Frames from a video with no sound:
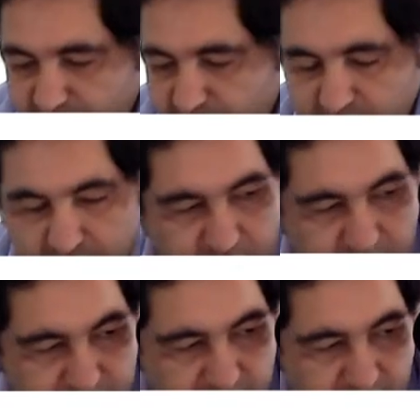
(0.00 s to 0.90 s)

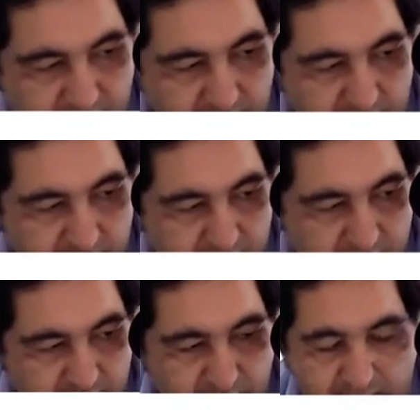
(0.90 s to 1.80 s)
times that,
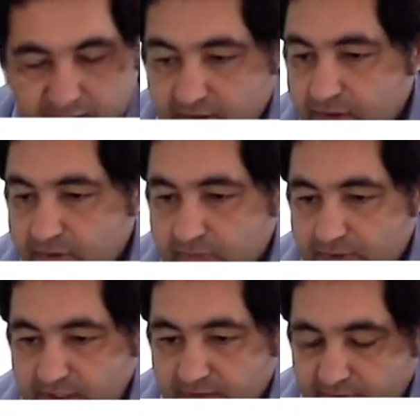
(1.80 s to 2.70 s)
and then
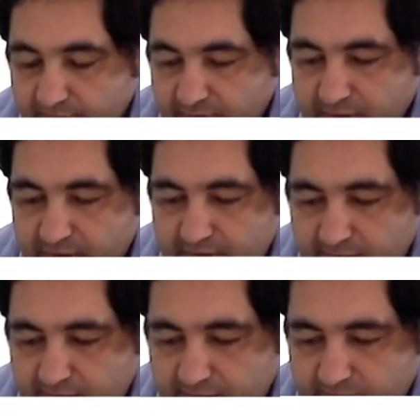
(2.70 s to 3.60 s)
whatever we're
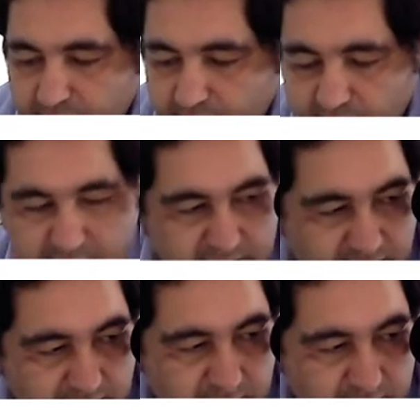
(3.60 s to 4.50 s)
getting is minus
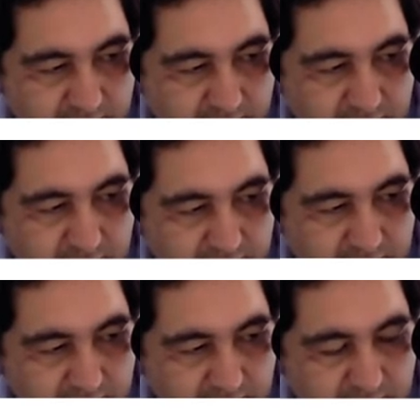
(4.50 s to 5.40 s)
10.
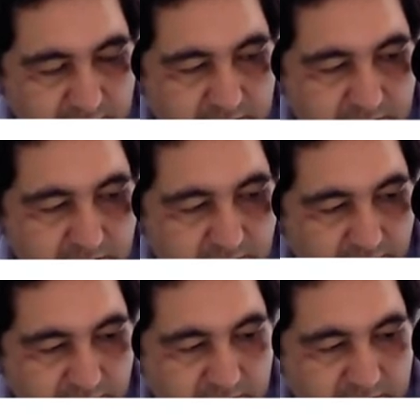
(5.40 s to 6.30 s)
The
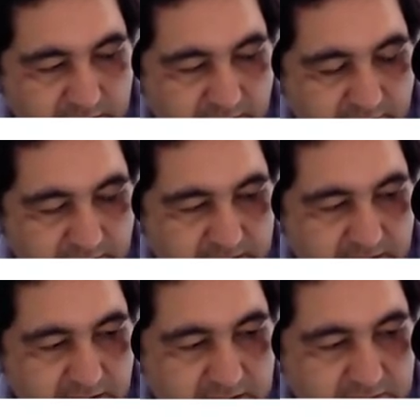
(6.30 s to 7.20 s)
number that I am
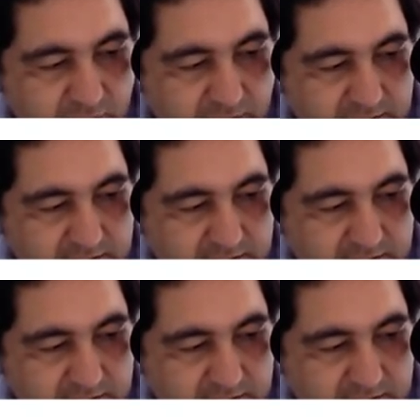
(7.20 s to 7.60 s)
getting is minus